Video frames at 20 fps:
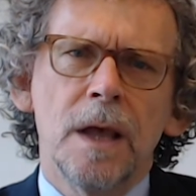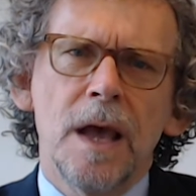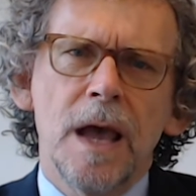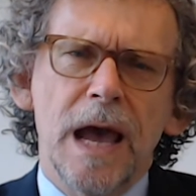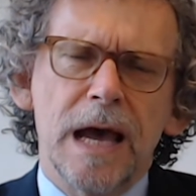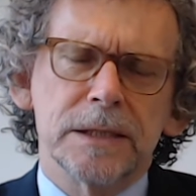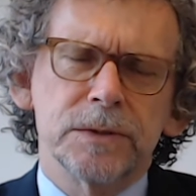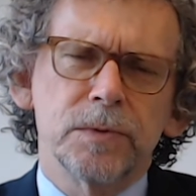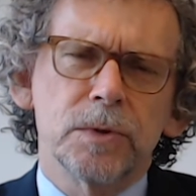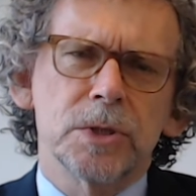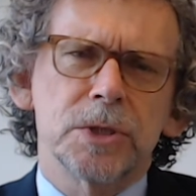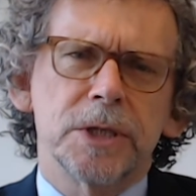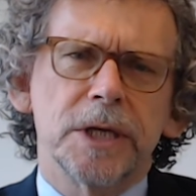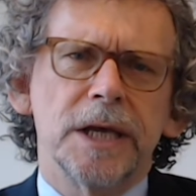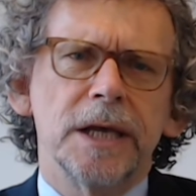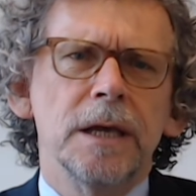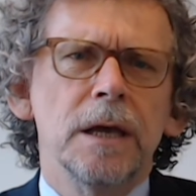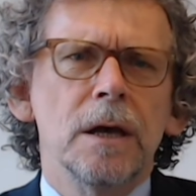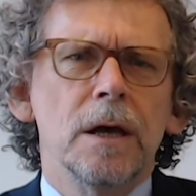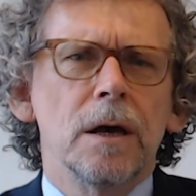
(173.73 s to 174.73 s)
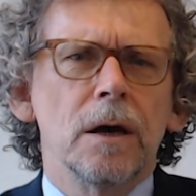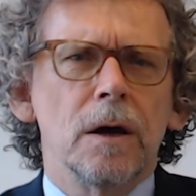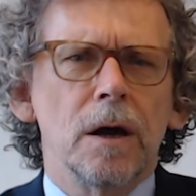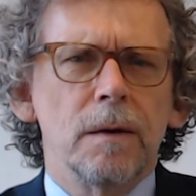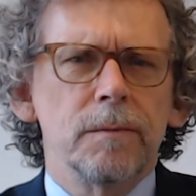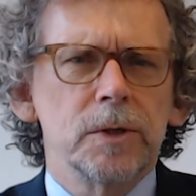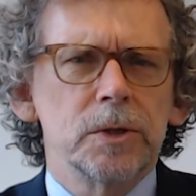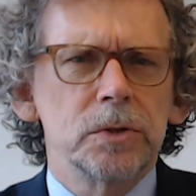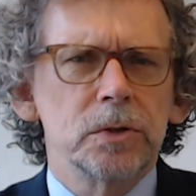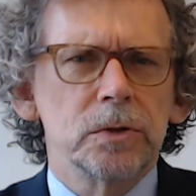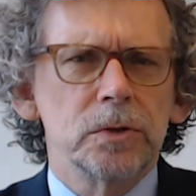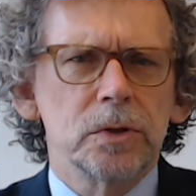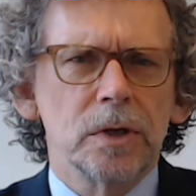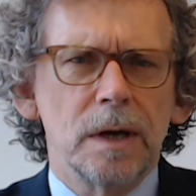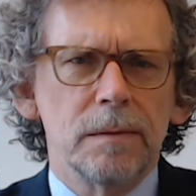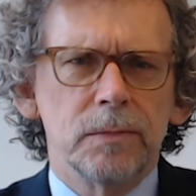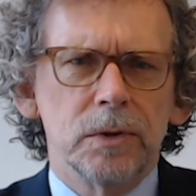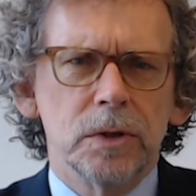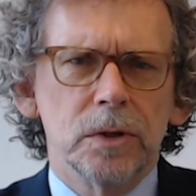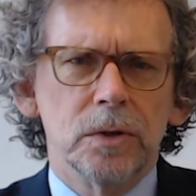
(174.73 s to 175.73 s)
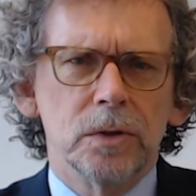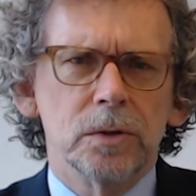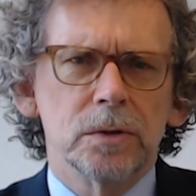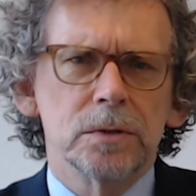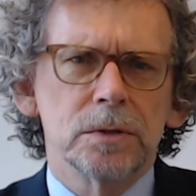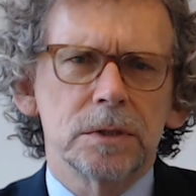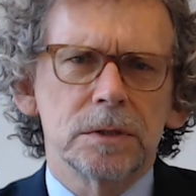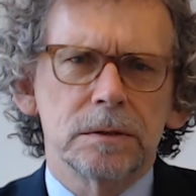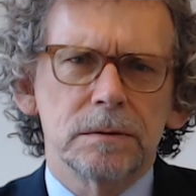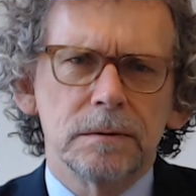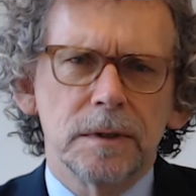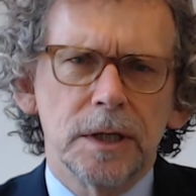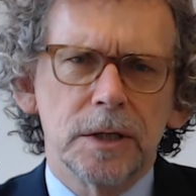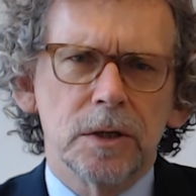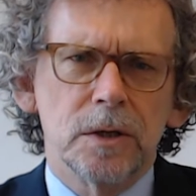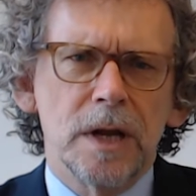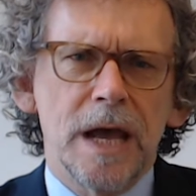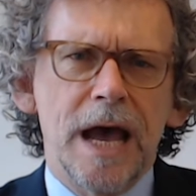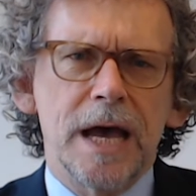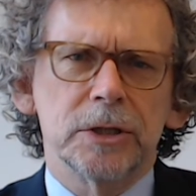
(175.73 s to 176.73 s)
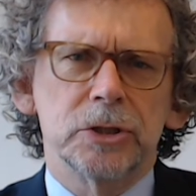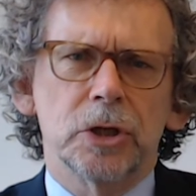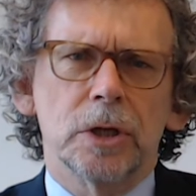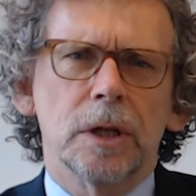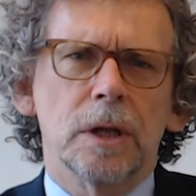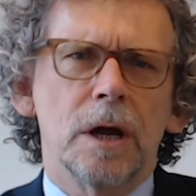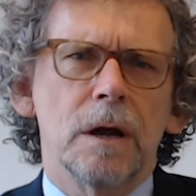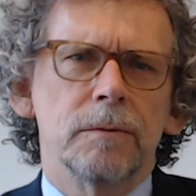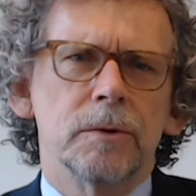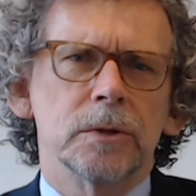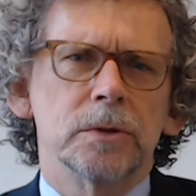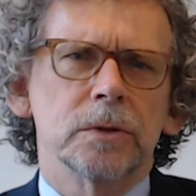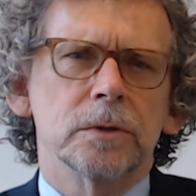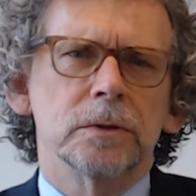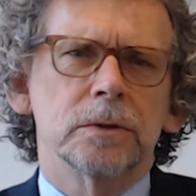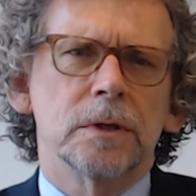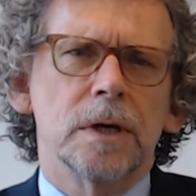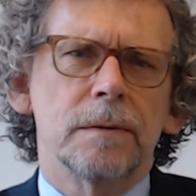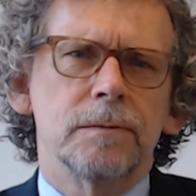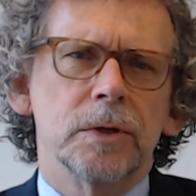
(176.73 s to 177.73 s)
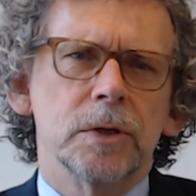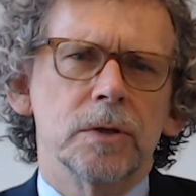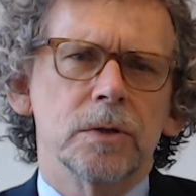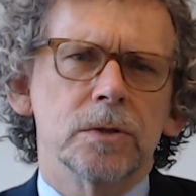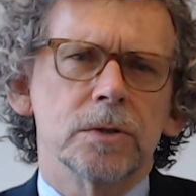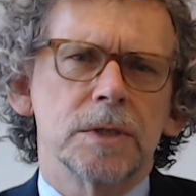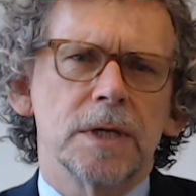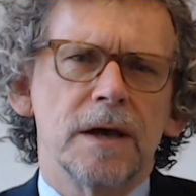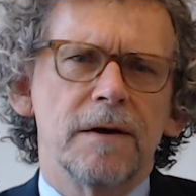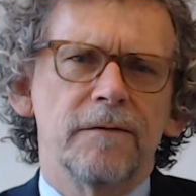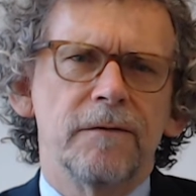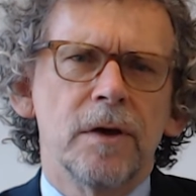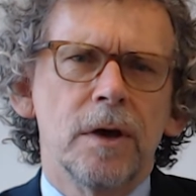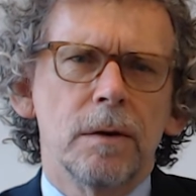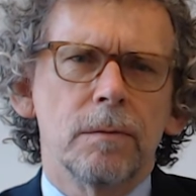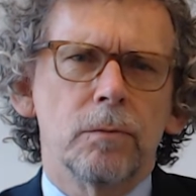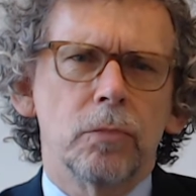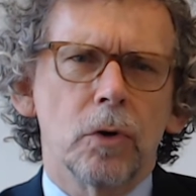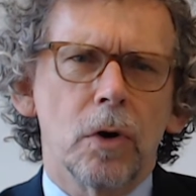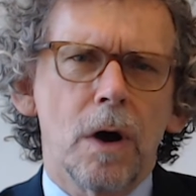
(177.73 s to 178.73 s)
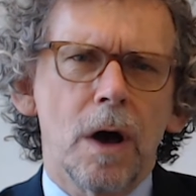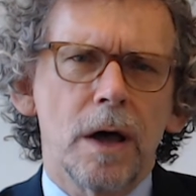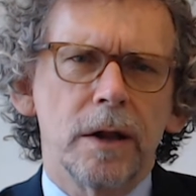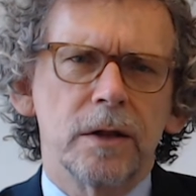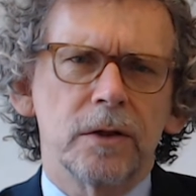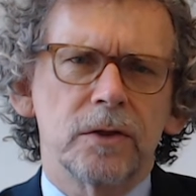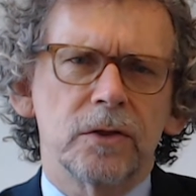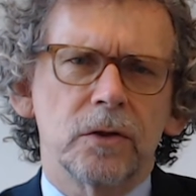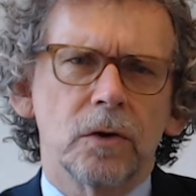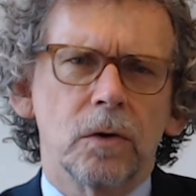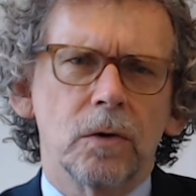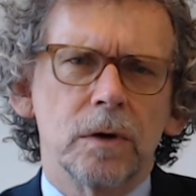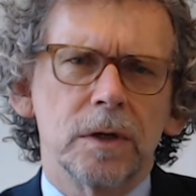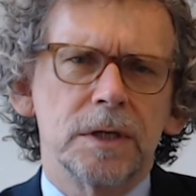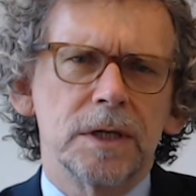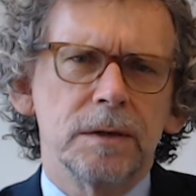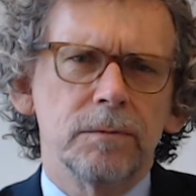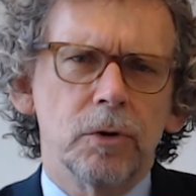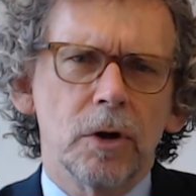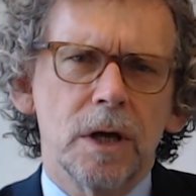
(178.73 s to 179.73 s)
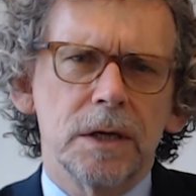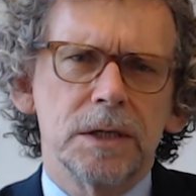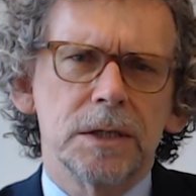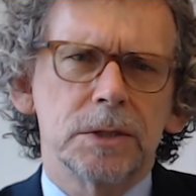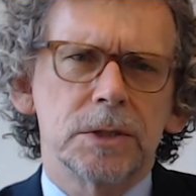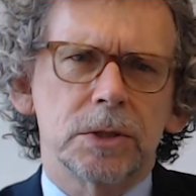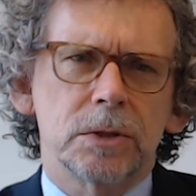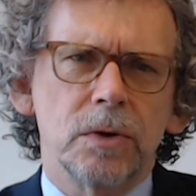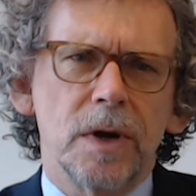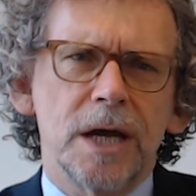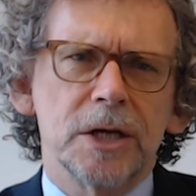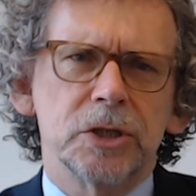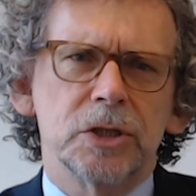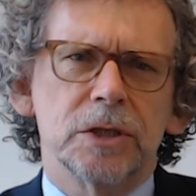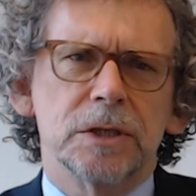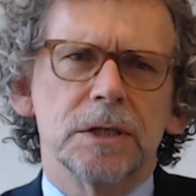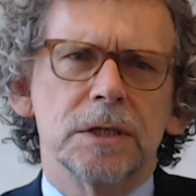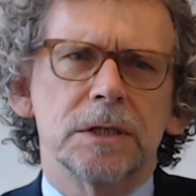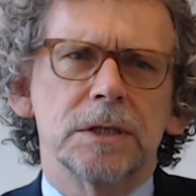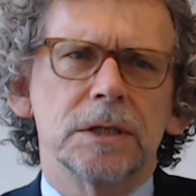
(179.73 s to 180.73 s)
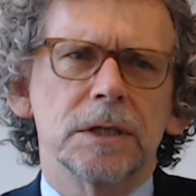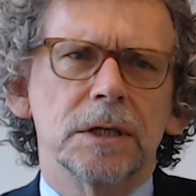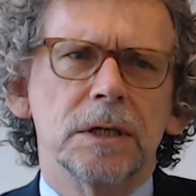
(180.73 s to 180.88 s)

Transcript: As we'll see, arbitral tribunals, international arbitral tribunals, have broad authority, broad discretion to